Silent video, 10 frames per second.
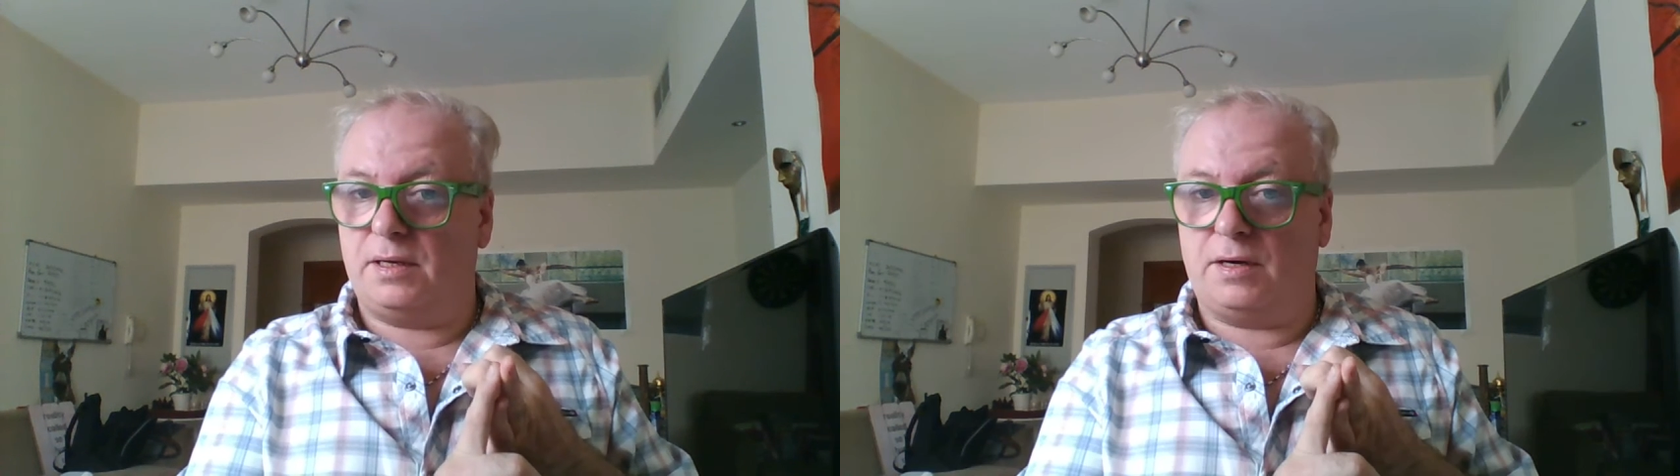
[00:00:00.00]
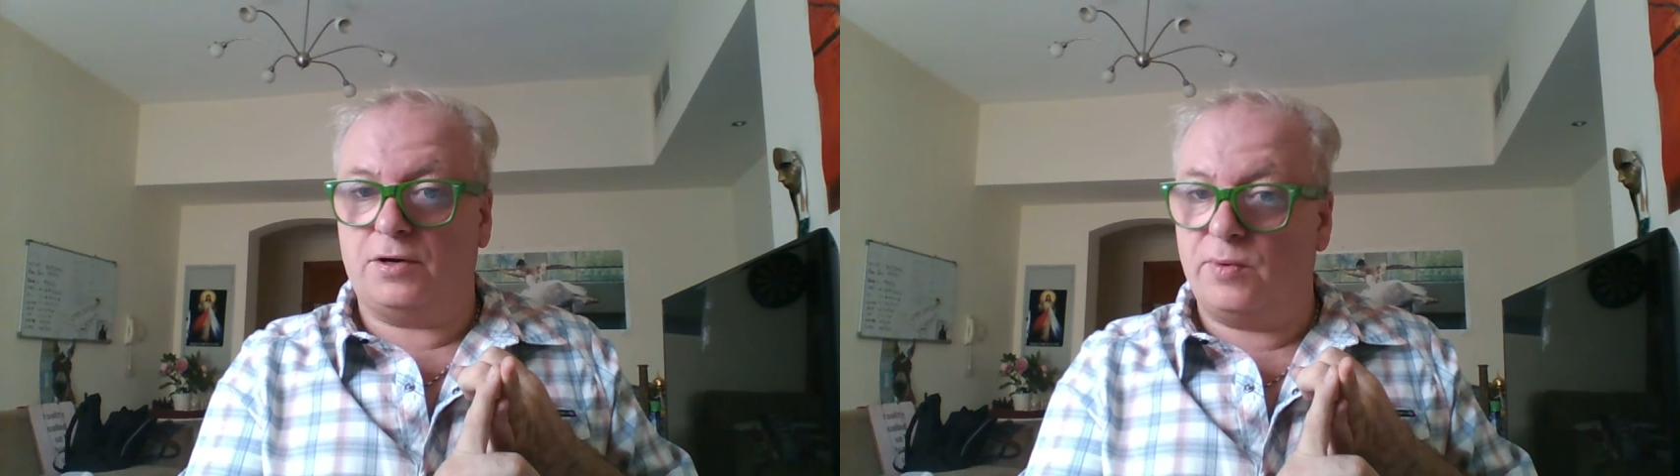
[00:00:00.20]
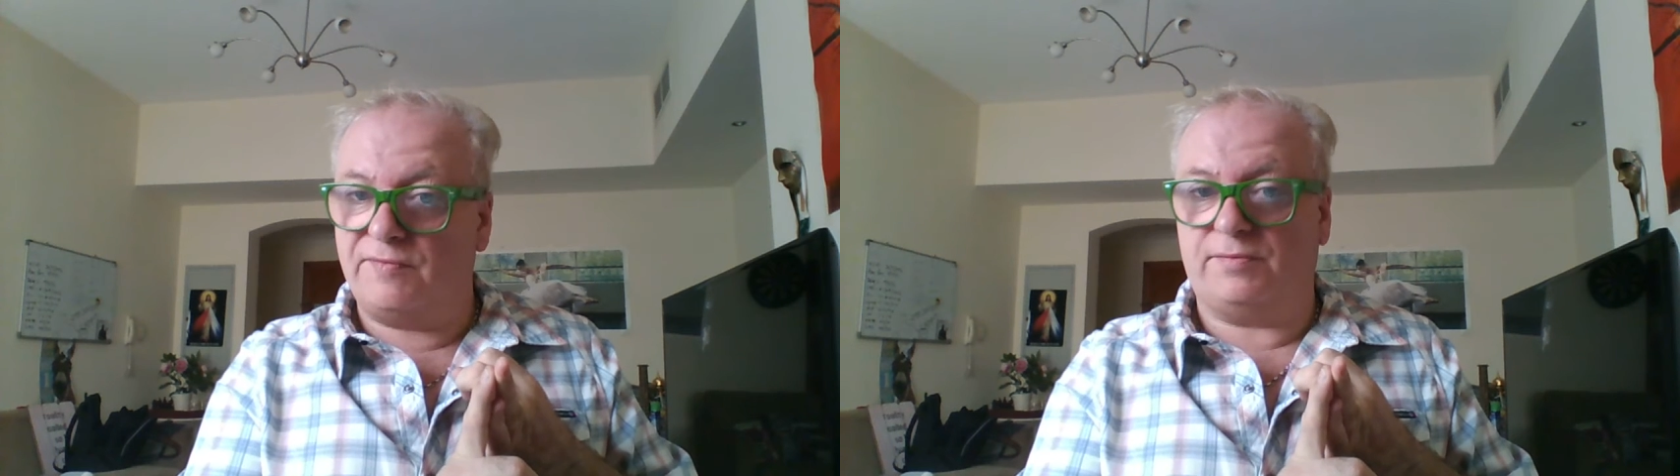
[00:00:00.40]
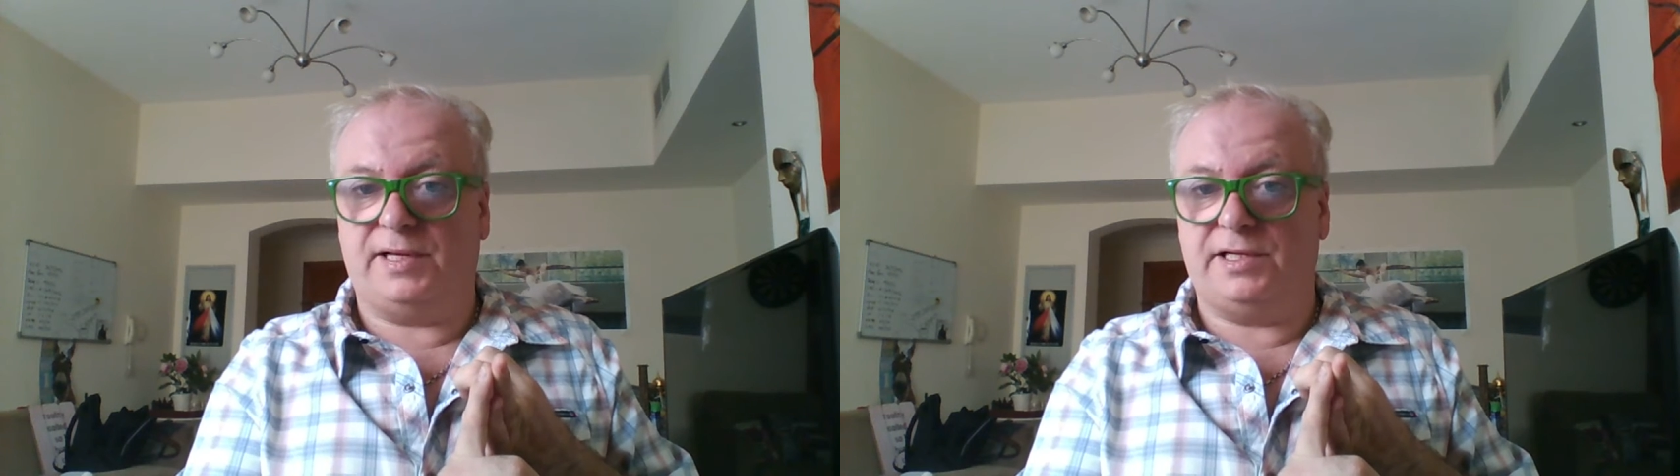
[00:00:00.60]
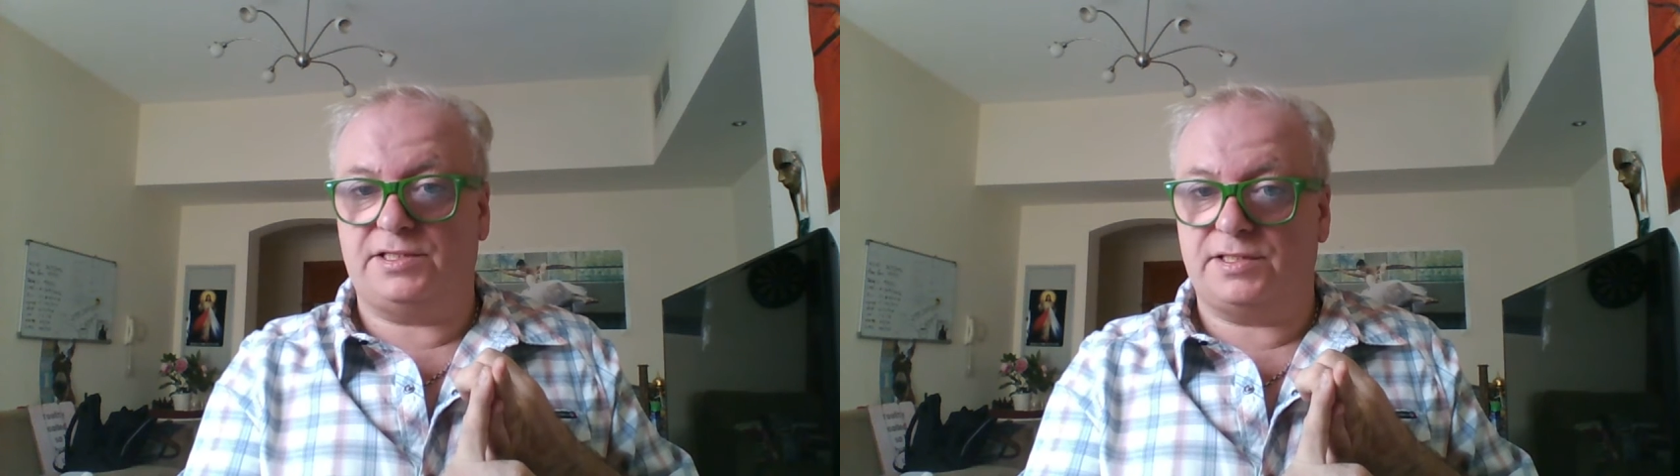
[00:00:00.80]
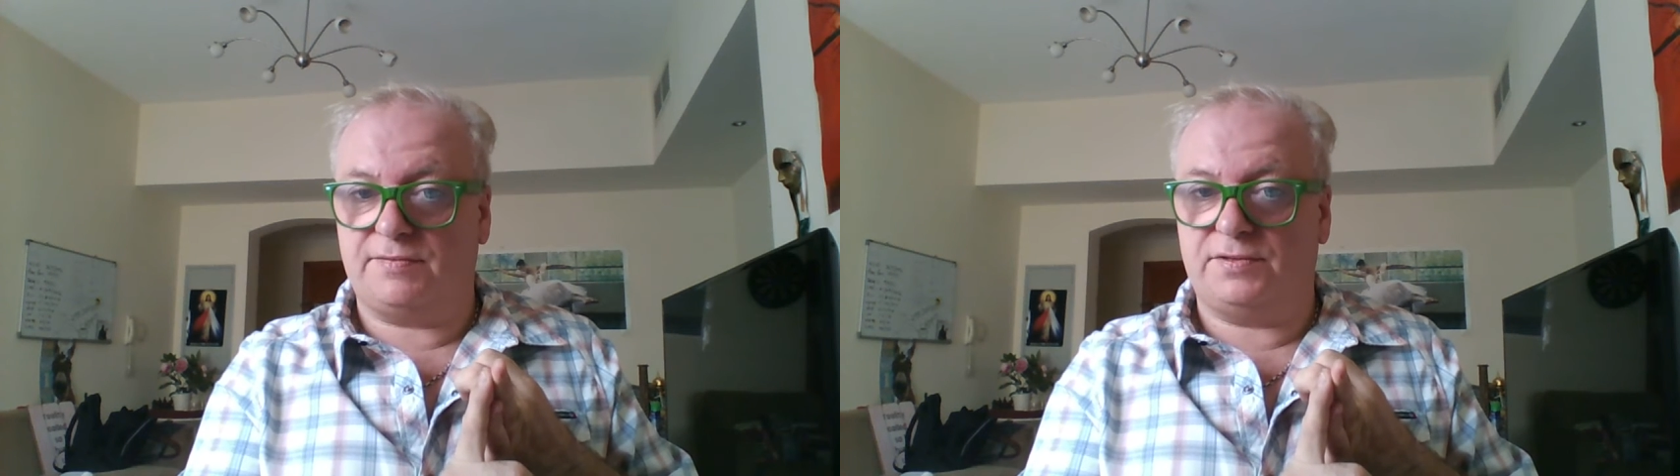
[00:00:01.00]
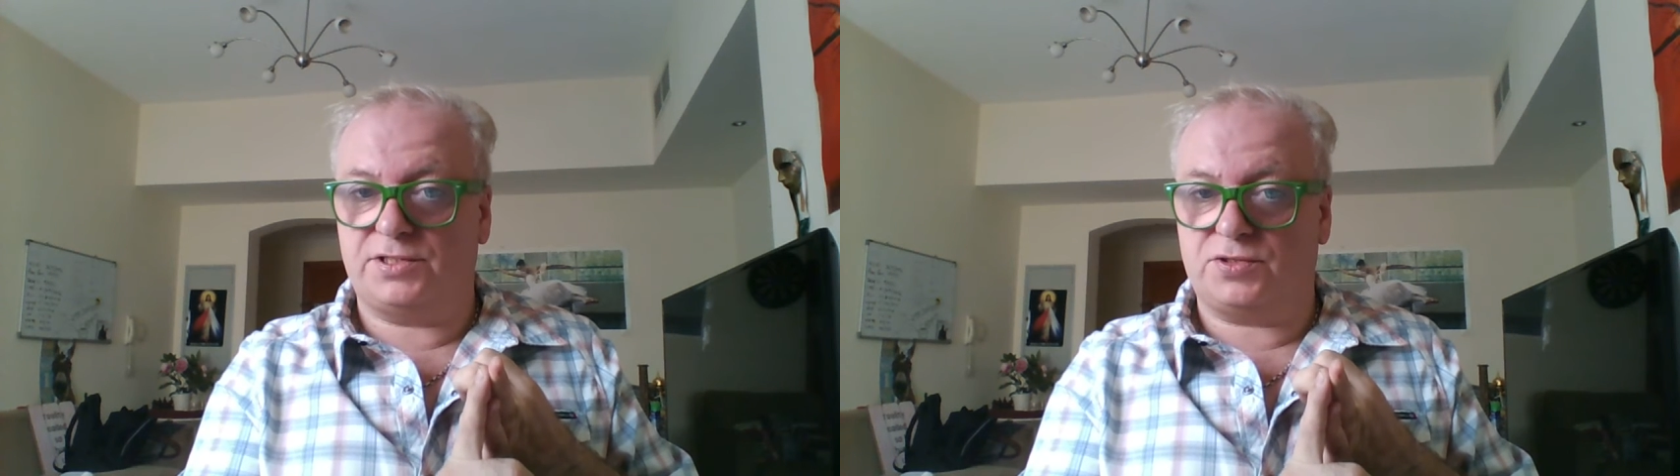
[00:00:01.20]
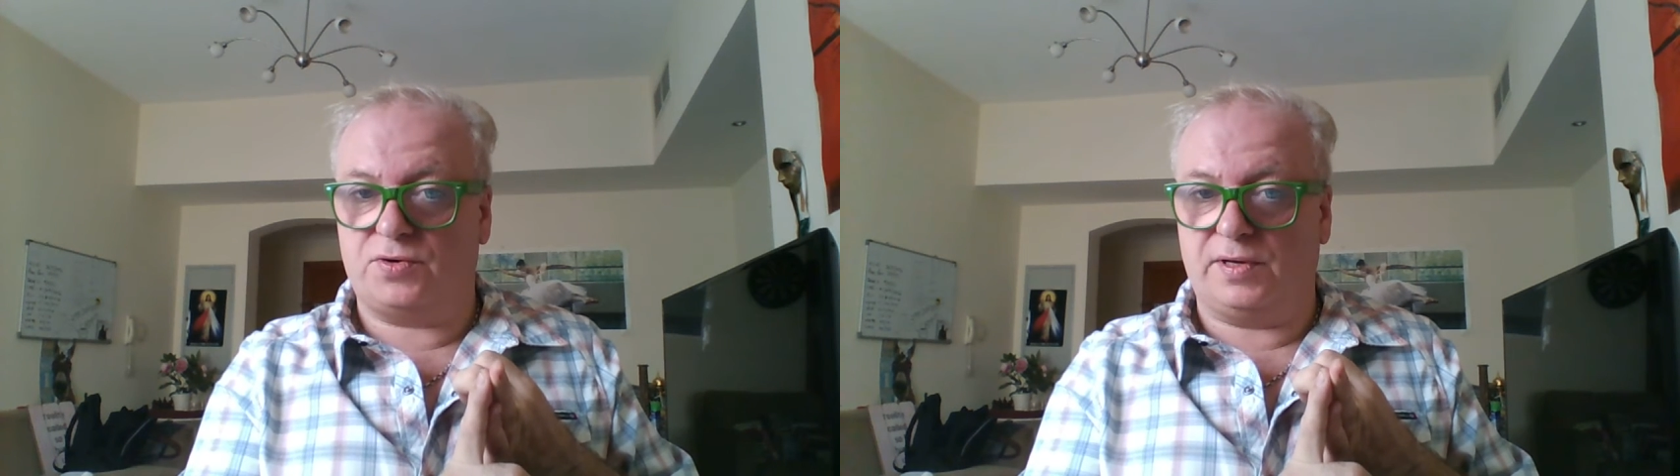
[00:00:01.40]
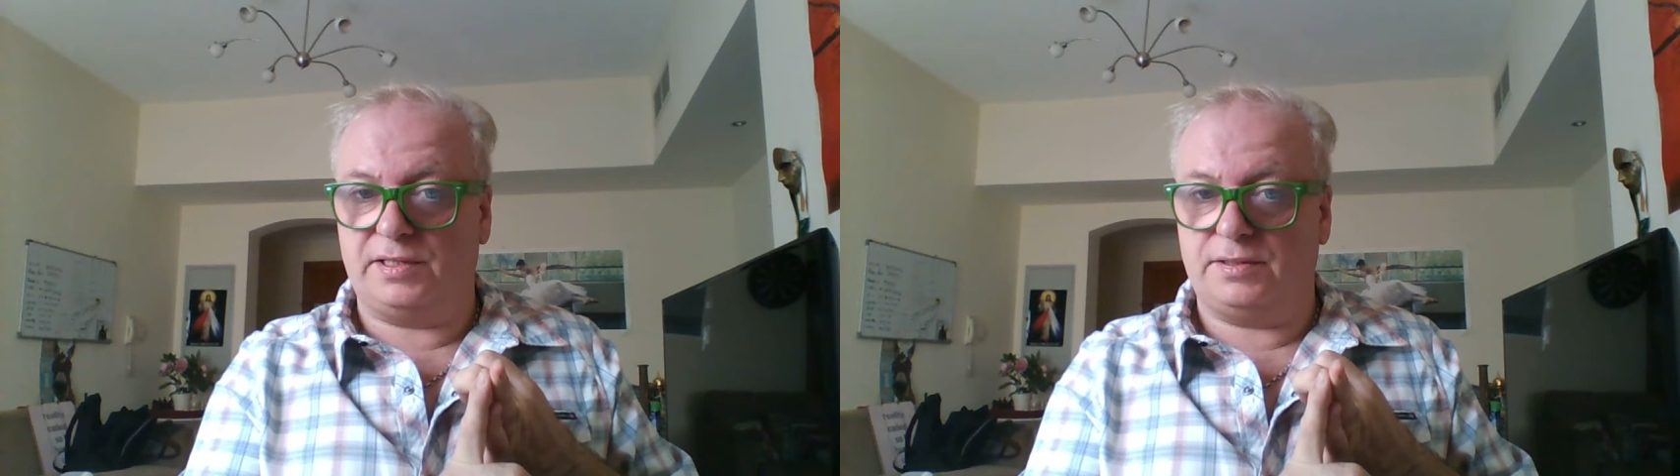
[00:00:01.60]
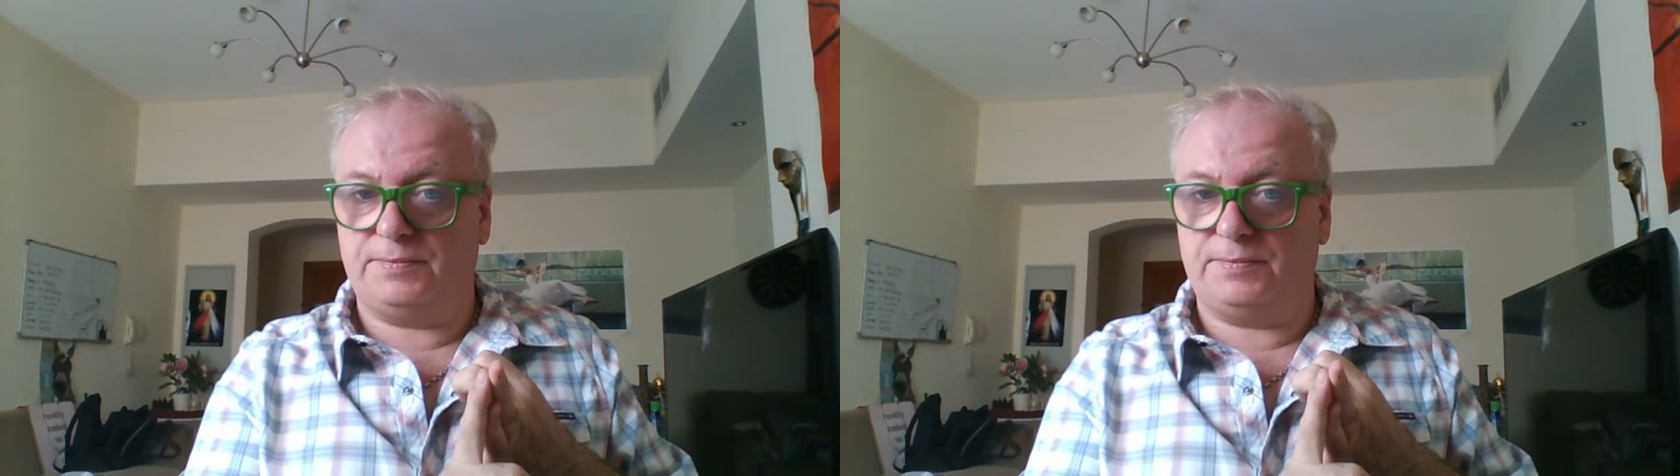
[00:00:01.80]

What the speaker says: or no information is ever destroyed,